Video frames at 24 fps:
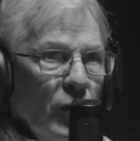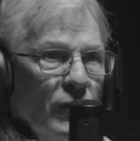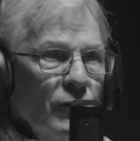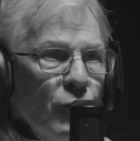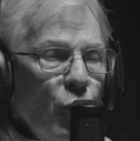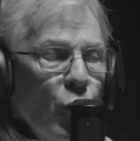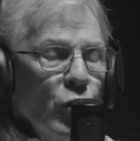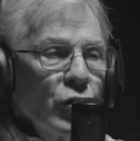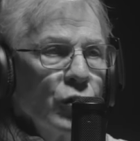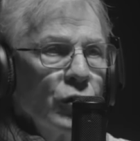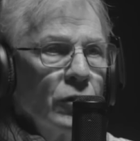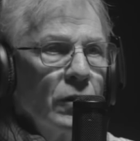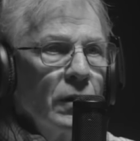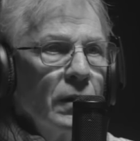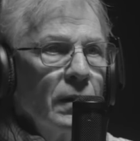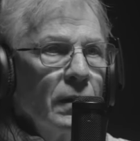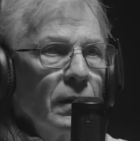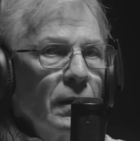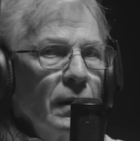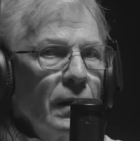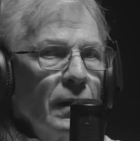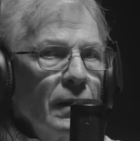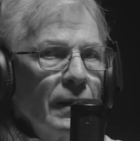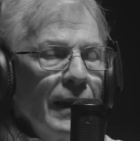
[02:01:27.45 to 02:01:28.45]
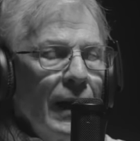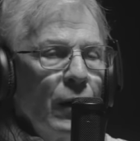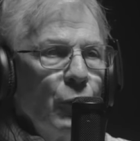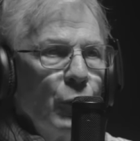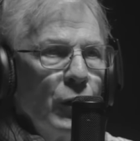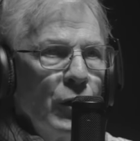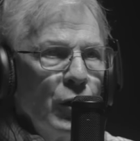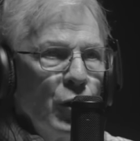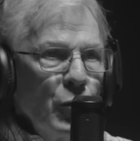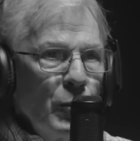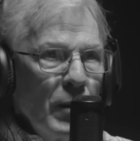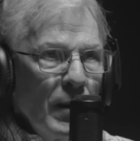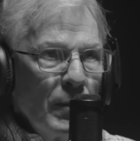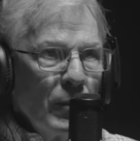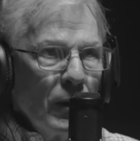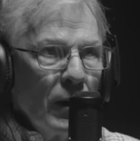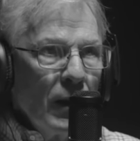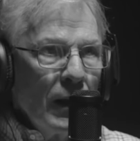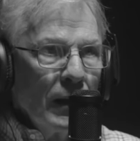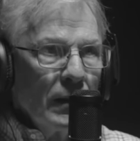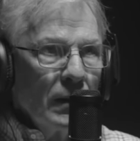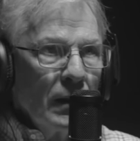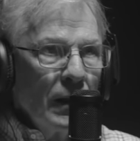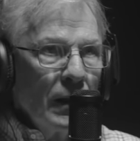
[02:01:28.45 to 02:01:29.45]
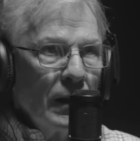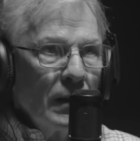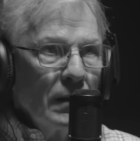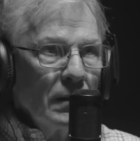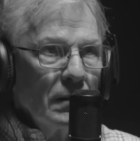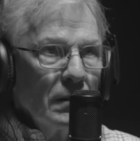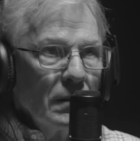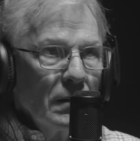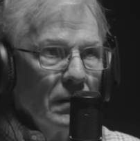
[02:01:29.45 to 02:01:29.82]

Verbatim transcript: fortunate that we knew people like that.